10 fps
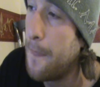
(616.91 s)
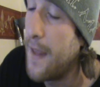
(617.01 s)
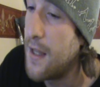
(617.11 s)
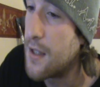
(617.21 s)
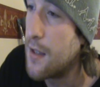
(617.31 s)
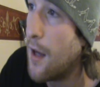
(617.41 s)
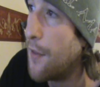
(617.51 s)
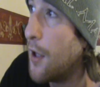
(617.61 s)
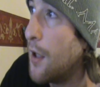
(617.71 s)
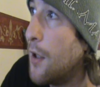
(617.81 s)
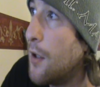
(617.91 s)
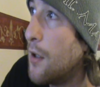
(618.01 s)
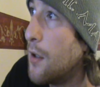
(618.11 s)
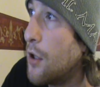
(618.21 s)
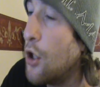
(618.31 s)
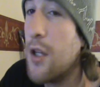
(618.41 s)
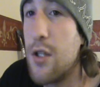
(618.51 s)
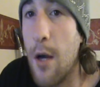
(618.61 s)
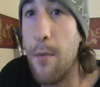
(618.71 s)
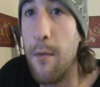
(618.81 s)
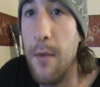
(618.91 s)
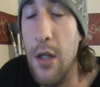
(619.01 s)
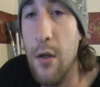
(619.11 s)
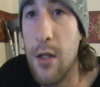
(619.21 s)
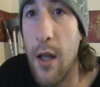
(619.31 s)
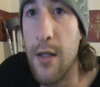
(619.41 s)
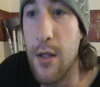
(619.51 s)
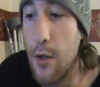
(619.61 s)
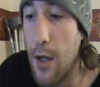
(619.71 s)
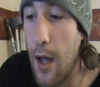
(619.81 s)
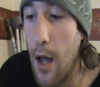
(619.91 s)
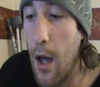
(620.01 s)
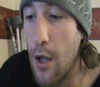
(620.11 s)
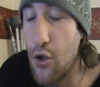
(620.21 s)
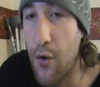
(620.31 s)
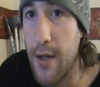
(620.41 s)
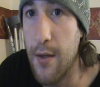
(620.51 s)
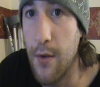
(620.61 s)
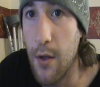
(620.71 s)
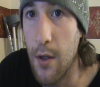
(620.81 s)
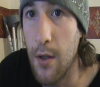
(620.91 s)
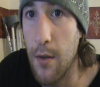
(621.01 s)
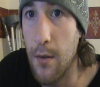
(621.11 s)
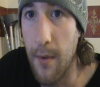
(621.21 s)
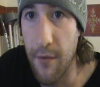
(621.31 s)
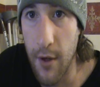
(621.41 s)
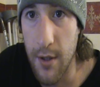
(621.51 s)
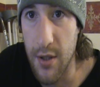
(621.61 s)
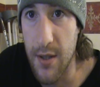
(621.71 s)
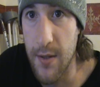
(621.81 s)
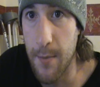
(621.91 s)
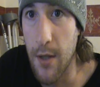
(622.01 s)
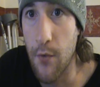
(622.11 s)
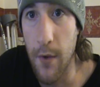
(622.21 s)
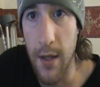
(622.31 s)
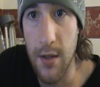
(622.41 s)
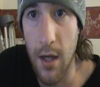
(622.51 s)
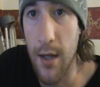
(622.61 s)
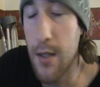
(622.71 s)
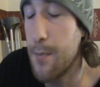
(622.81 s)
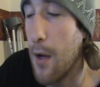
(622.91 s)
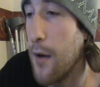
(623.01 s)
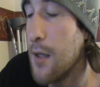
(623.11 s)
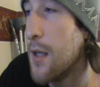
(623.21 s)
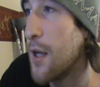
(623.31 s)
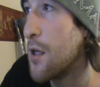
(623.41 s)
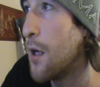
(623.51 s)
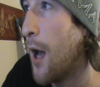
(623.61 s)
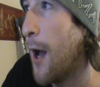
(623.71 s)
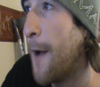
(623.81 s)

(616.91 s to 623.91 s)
is another good example of me utilising on a trait that my friend has displayed through the entire sparring session.